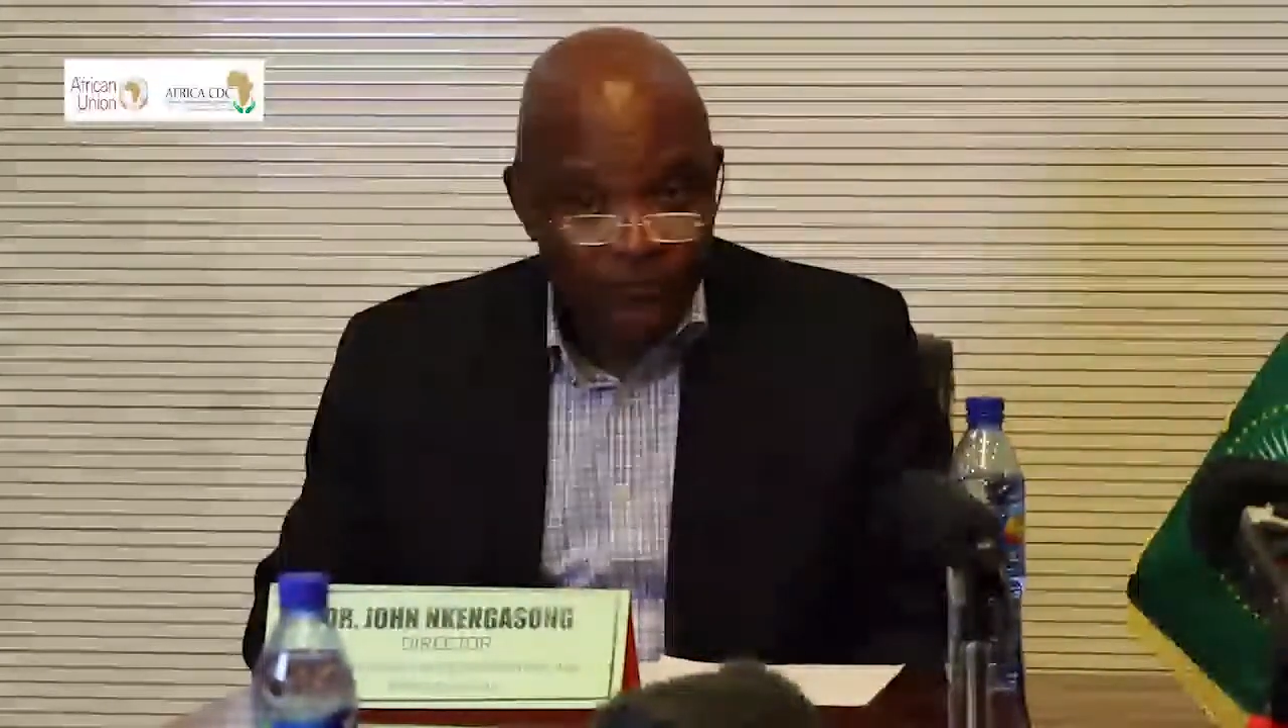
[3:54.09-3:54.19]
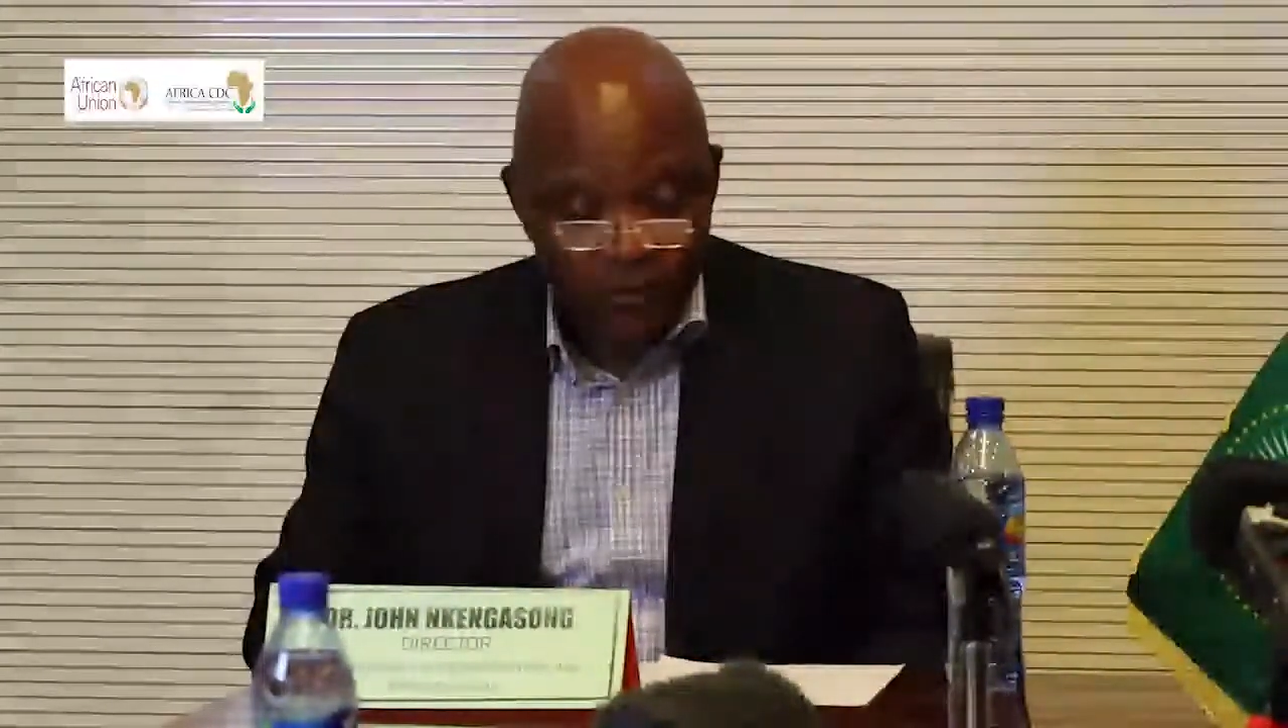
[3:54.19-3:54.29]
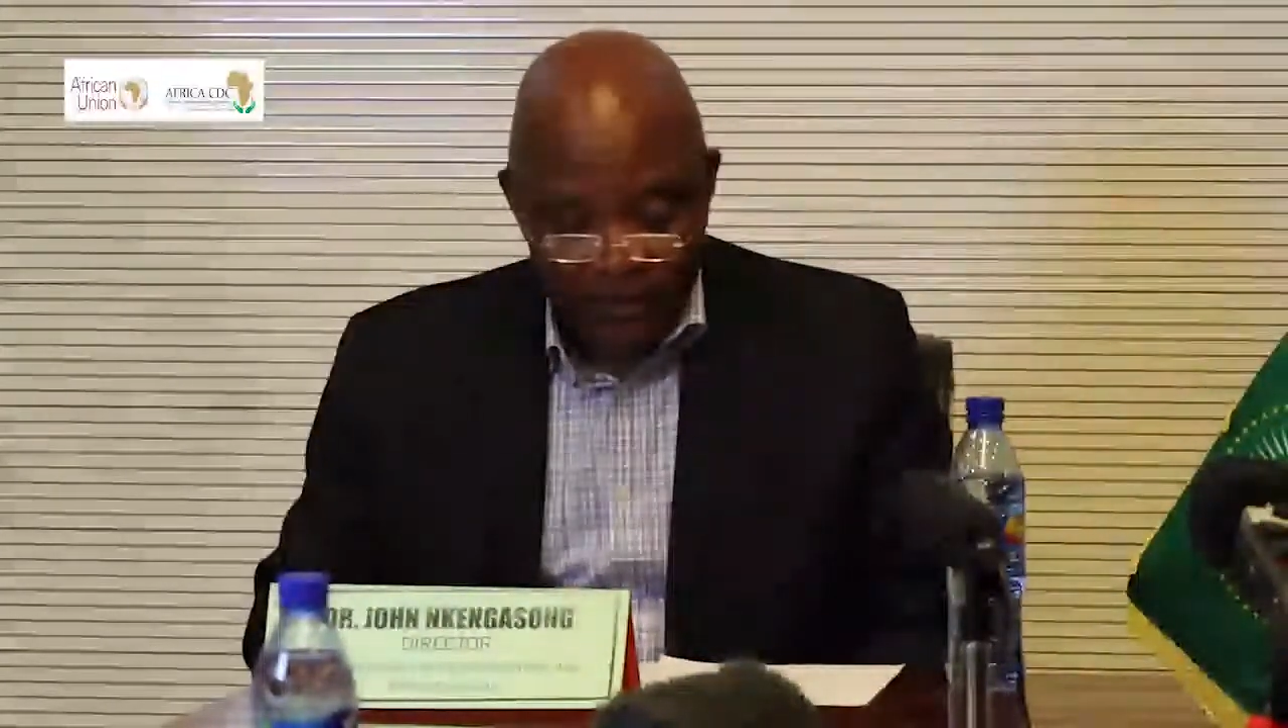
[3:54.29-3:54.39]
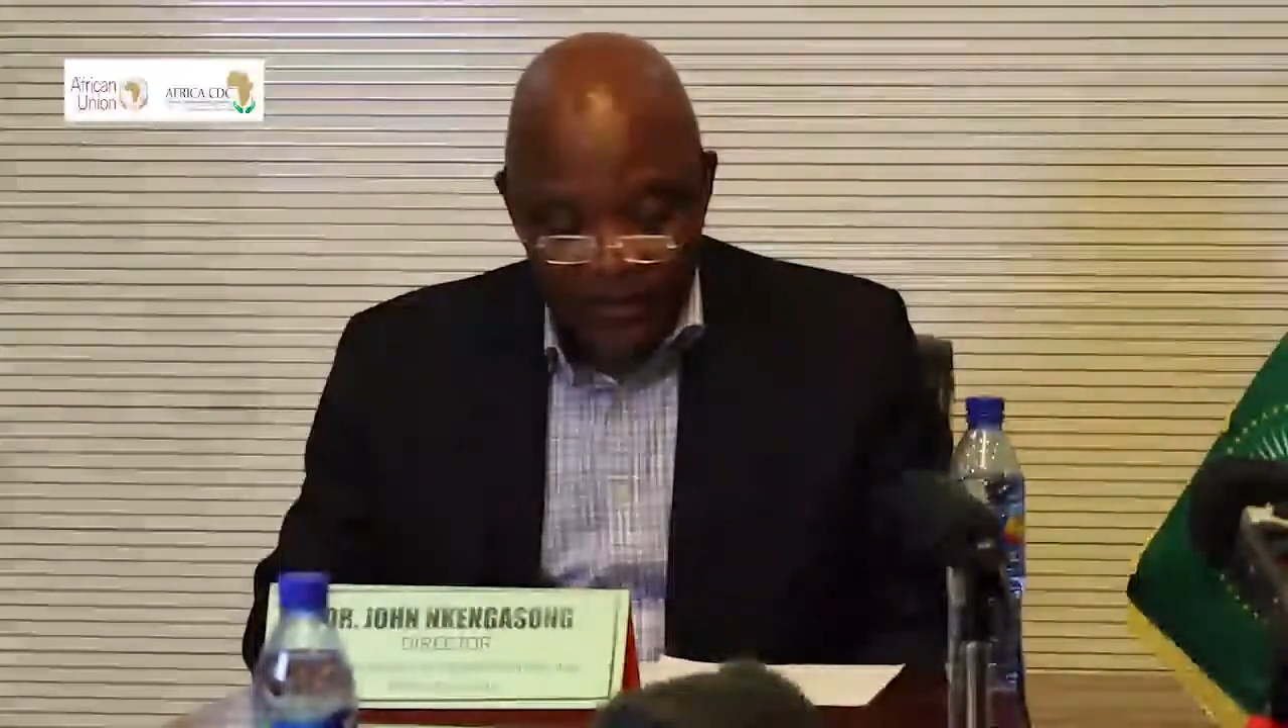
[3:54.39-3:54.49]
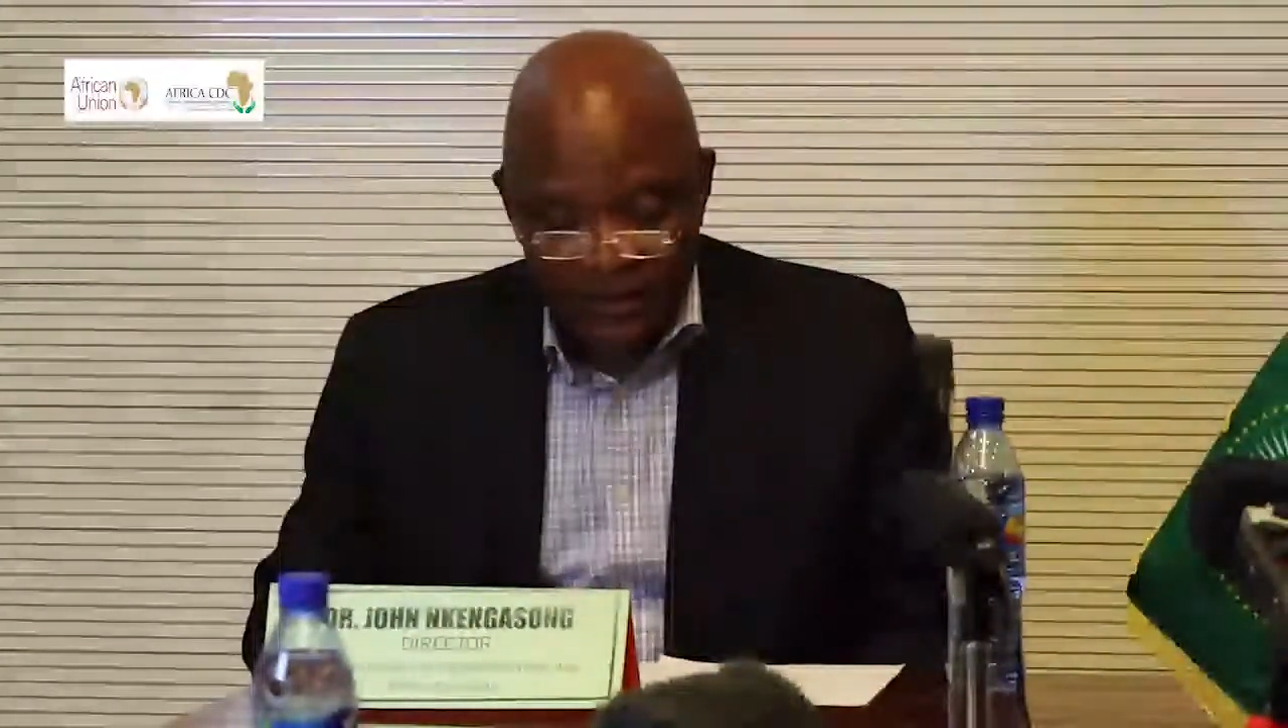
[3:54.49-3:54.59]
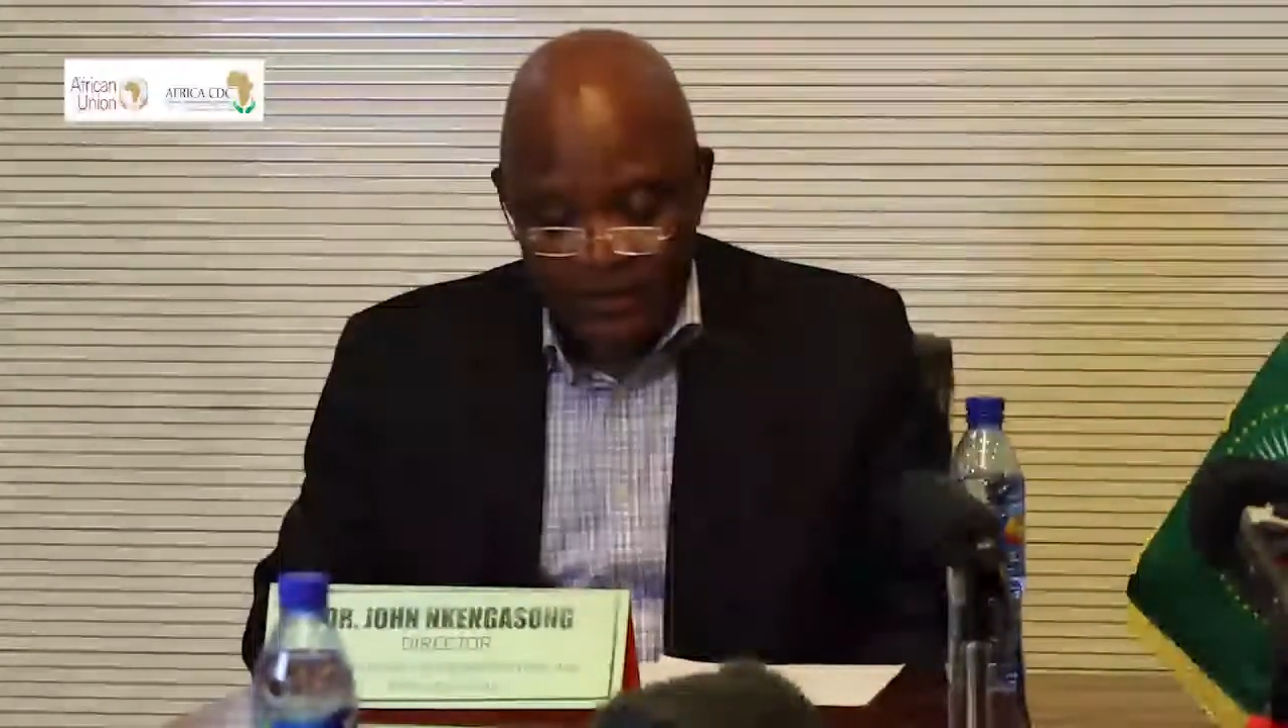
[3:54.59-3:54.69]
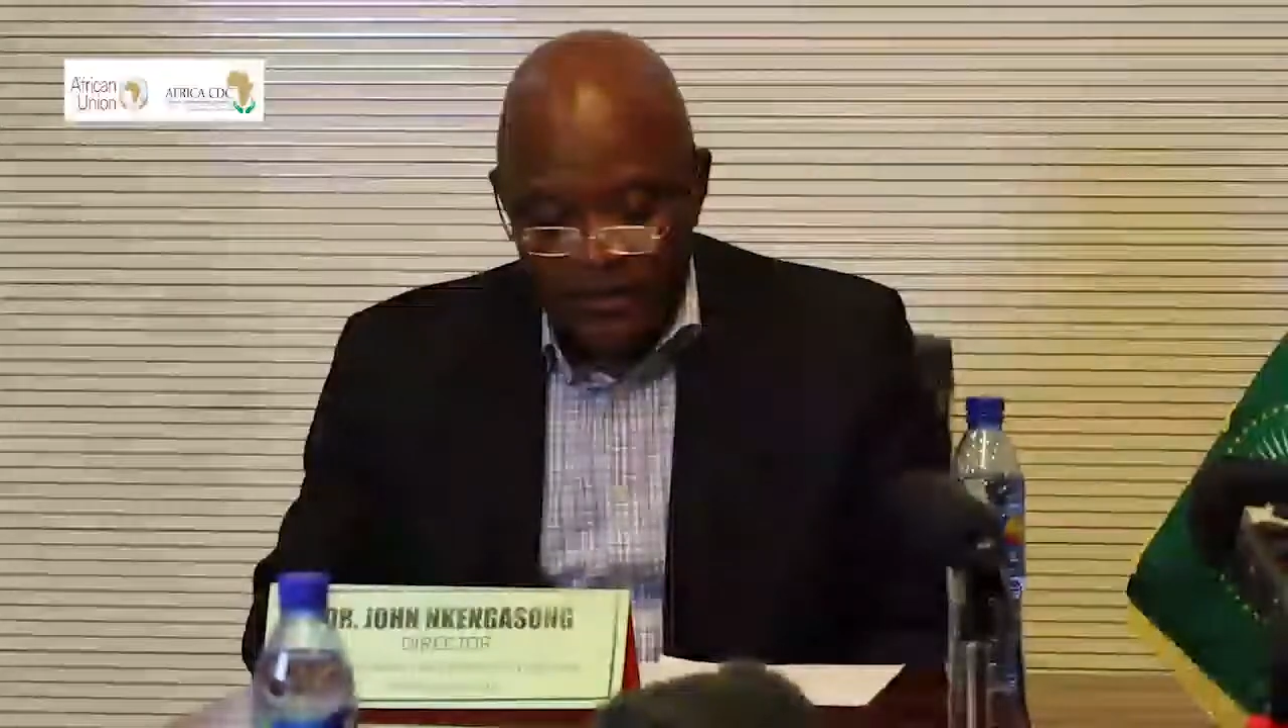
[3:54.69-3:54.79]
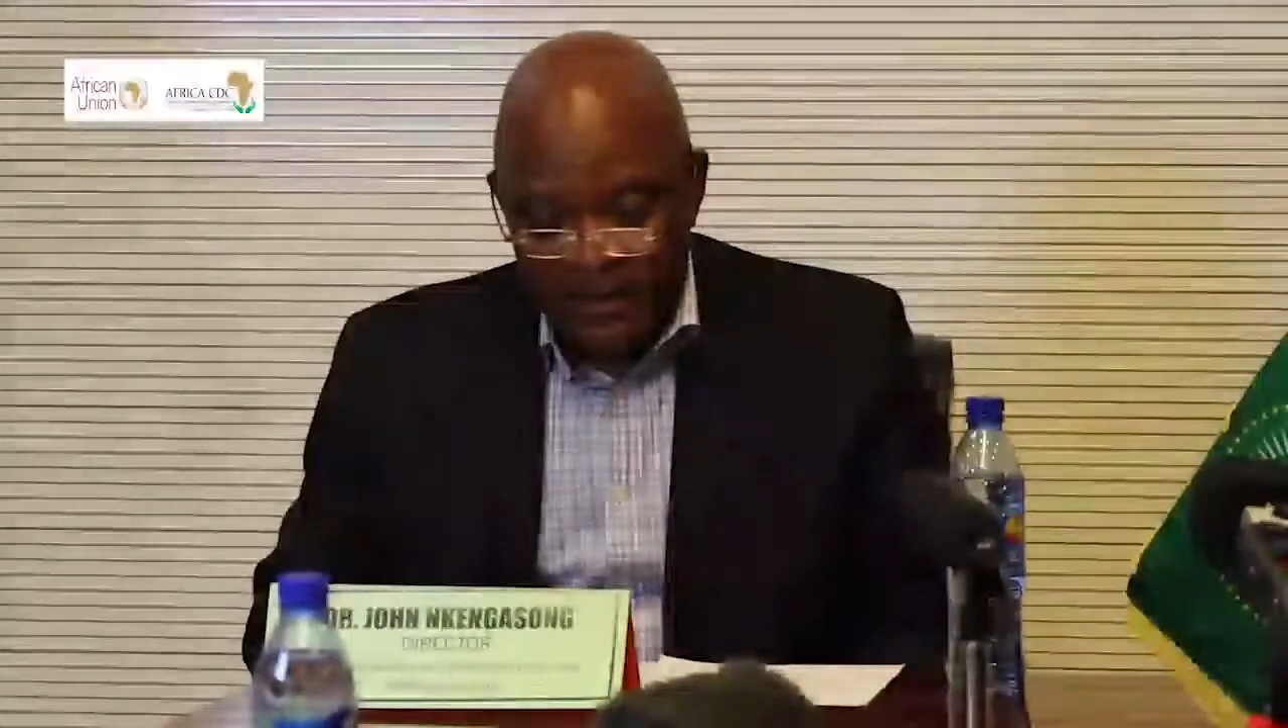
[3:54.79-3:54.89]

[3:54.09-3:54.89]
already,